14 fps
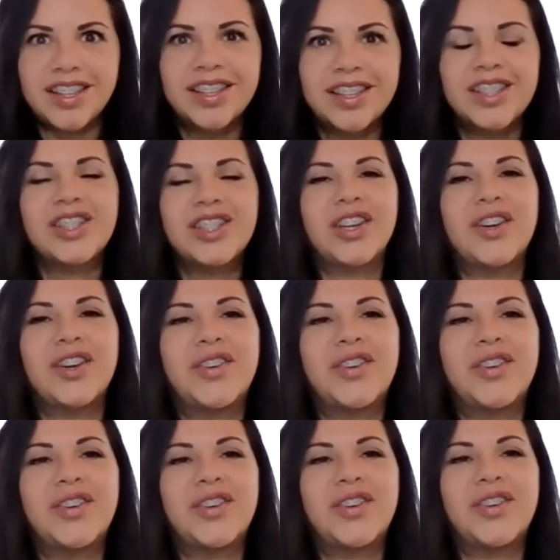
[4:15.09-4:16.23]

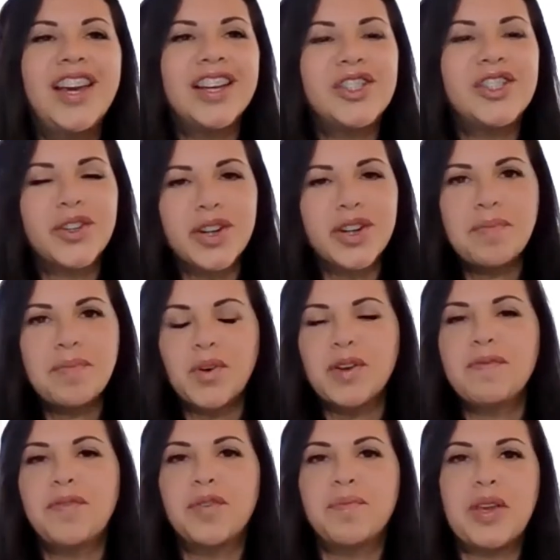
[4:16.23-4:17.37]
So a turning point
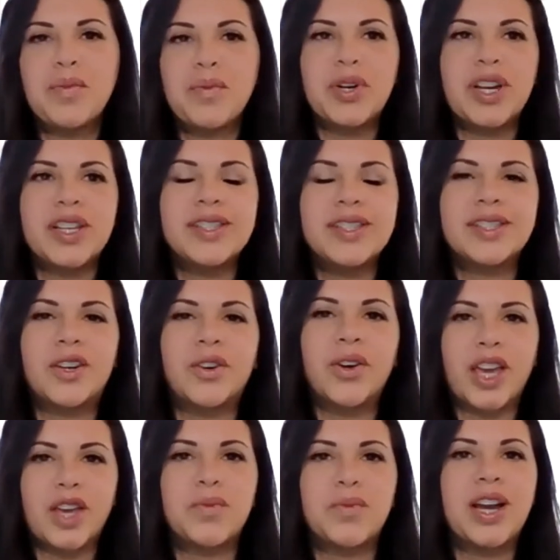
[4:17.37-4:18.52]
for me was,
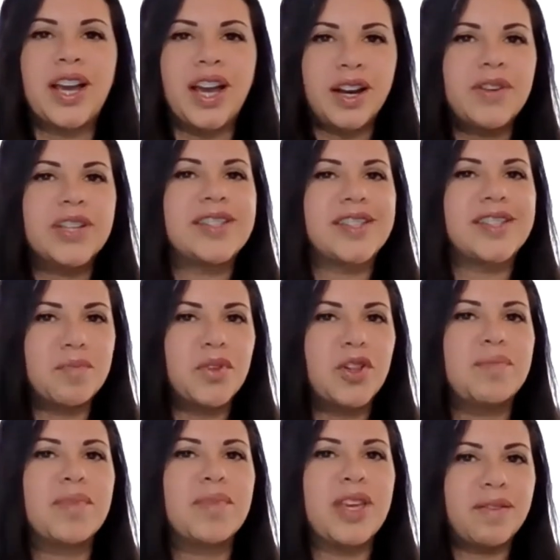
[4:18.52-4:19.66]
okay, what kind of example
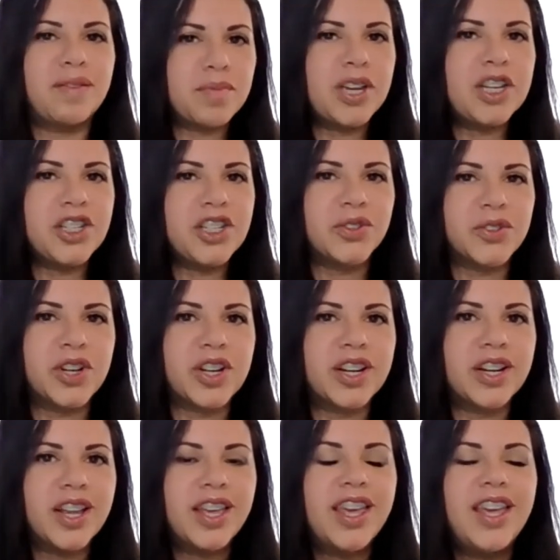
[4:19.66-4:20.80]
I'm giving my children?
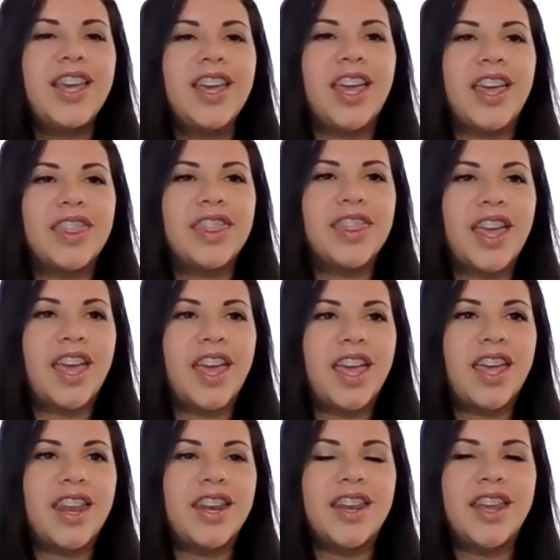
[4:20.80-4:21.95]
And
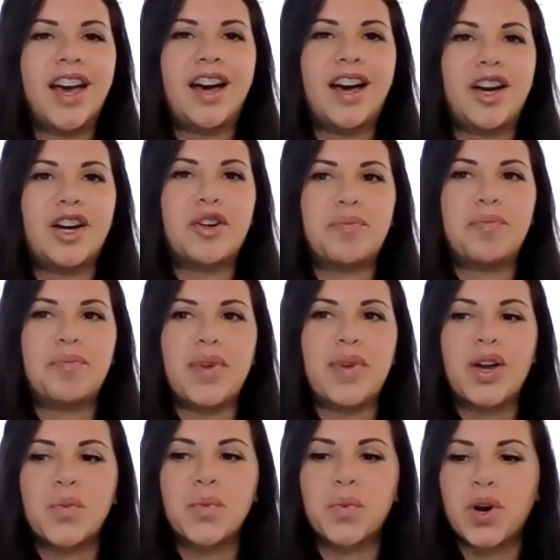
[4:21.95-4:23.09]
then um,
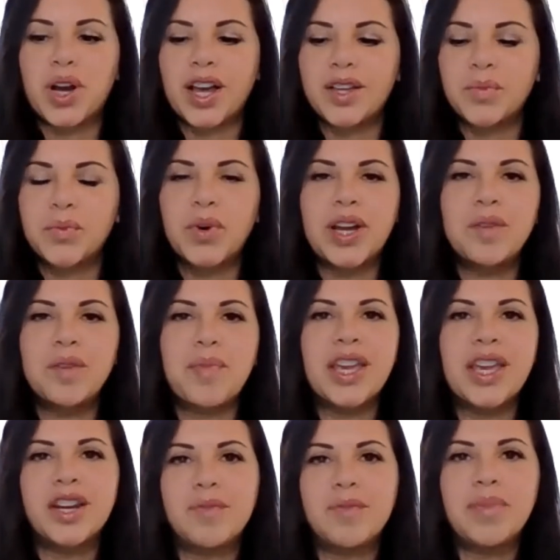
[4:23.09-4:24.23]
what, what am I
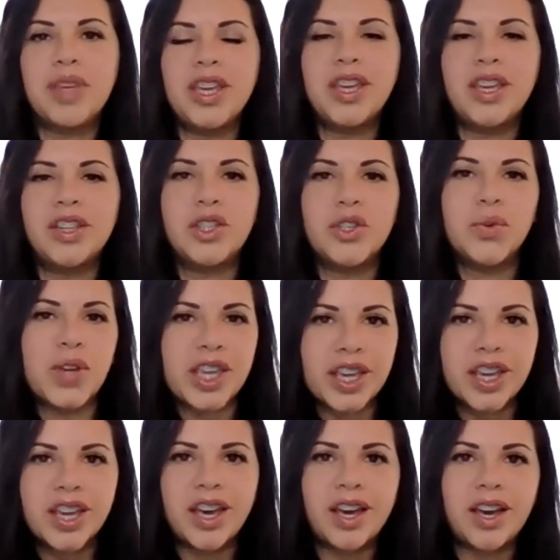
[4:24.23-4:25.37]
gonna be
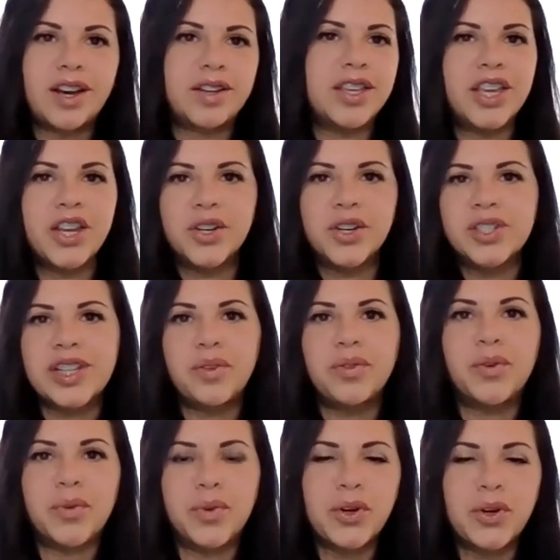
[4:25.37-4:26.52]
doing uh, years down
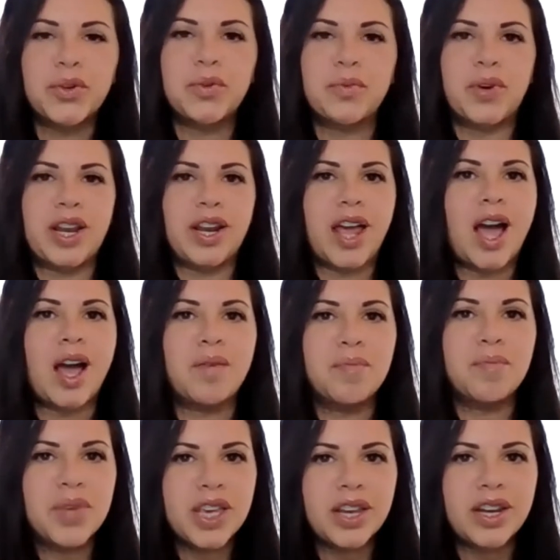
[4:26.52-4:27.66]
the road when I'm
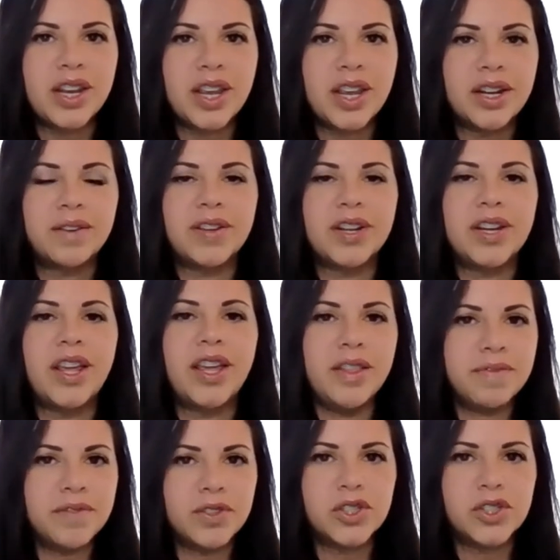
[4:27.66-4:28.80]
being negative and
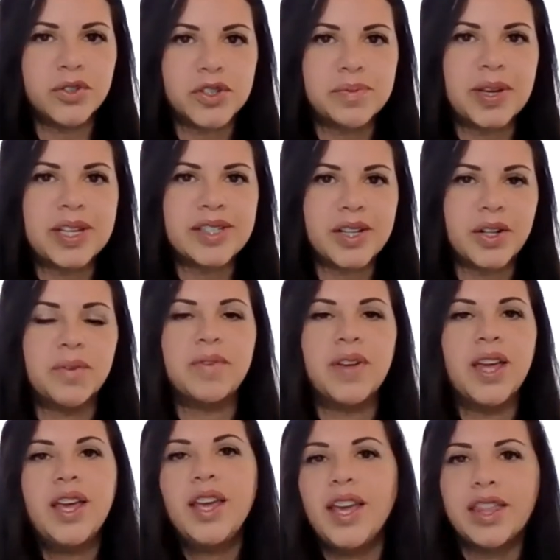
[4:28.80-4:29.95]
hateful towards myself?
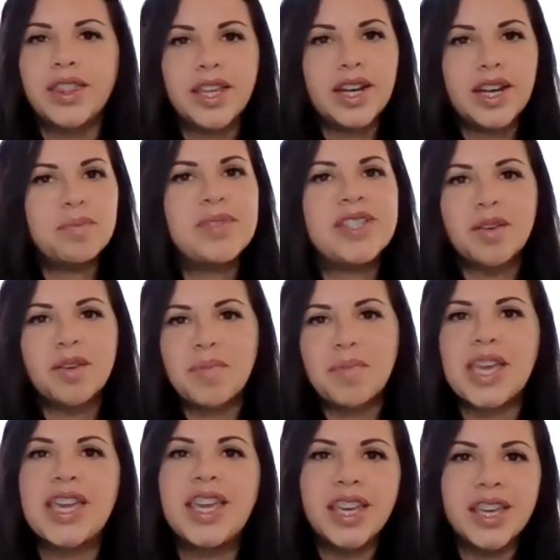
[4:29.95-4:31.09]
And then I'm seeing my
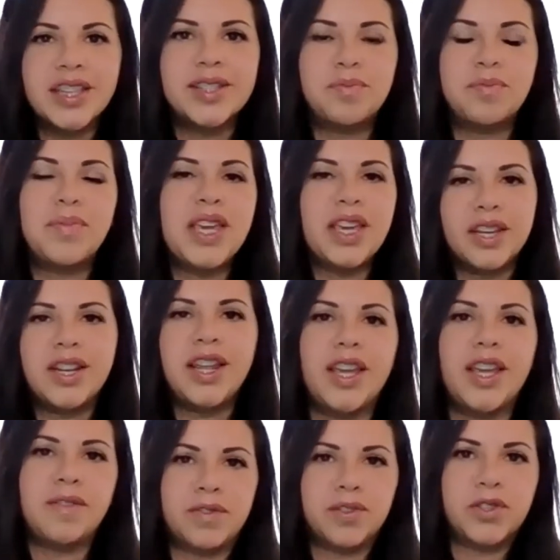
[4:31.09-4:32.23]
kids being
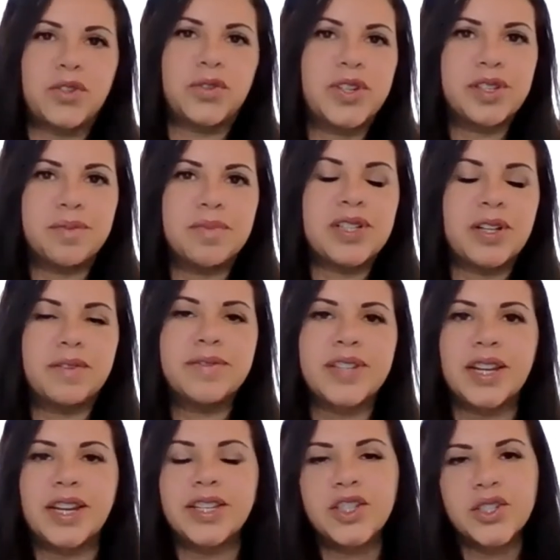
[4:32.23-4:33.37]
hateful towards themselves, and
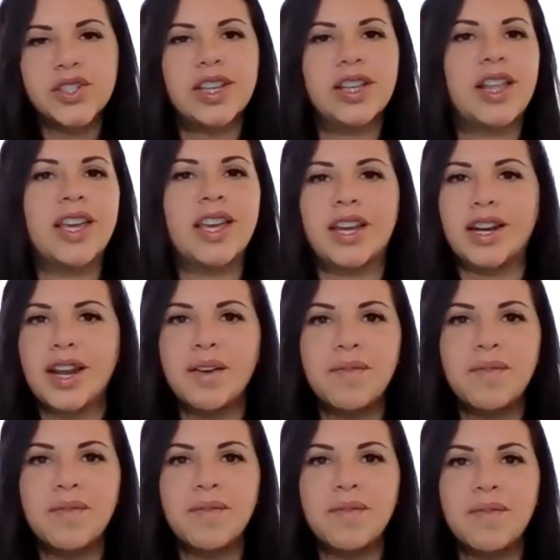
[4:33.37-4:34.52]
it's just like a never
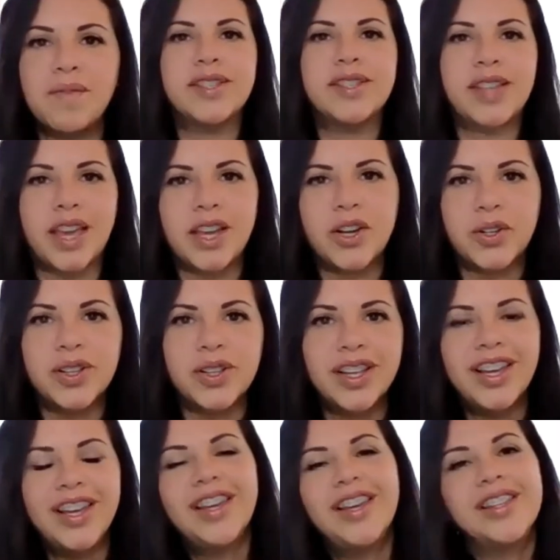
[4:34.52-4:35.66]
ending cycle.
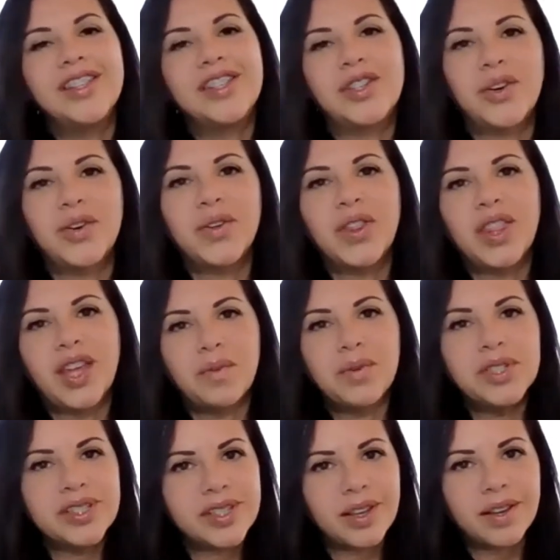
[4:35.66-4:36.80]
So that
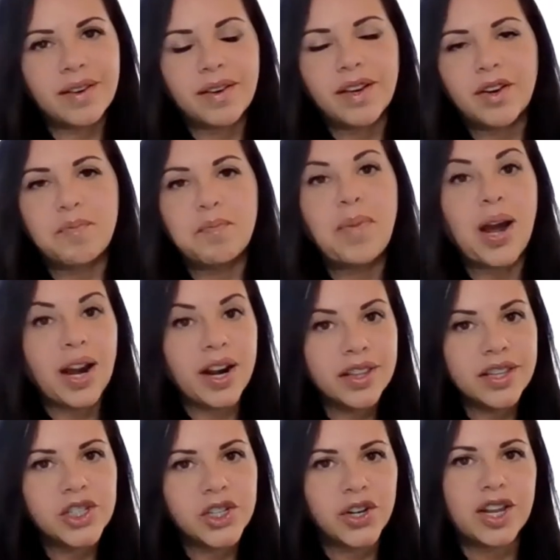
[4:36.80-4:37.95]
was a, a part of
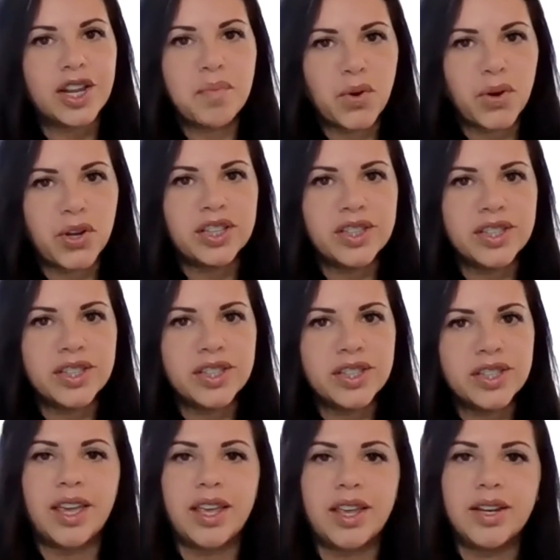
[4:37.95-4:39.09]
the turning point.
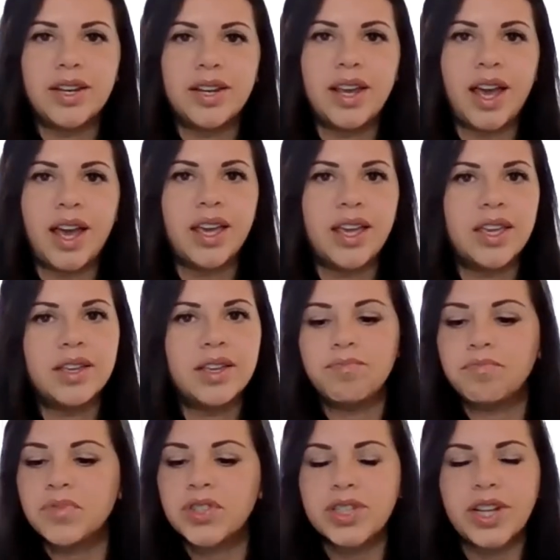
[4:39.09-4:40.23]
And I
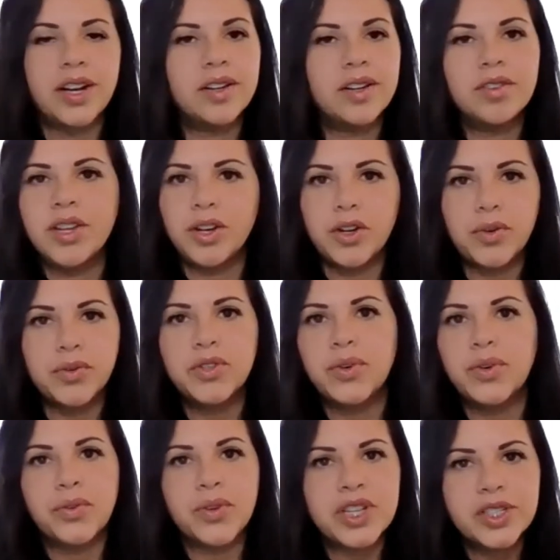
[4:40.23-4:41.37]
started, you know,
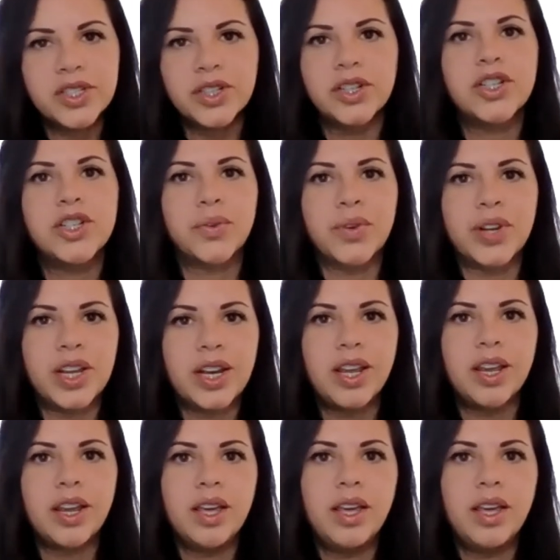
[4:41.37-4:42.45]
doing research, reading.